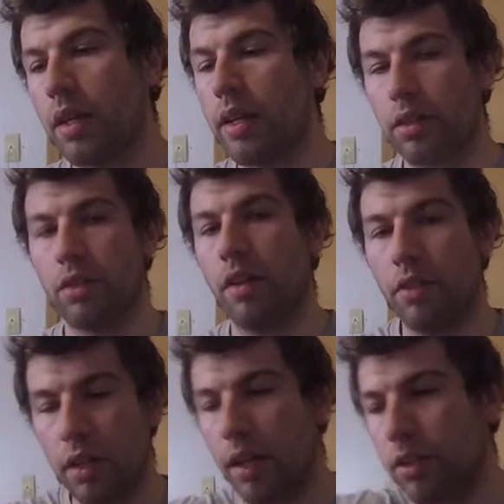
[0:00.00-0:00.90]
It's
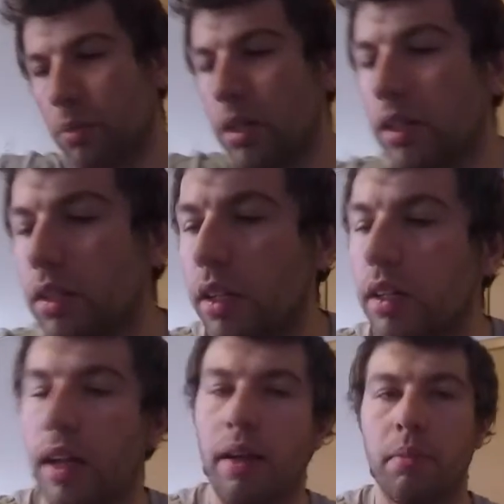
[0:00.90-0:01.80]
definitely got some nicks in it
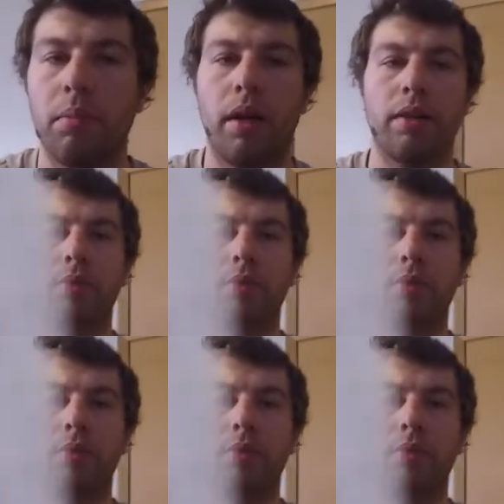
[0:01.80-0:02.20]
yet, but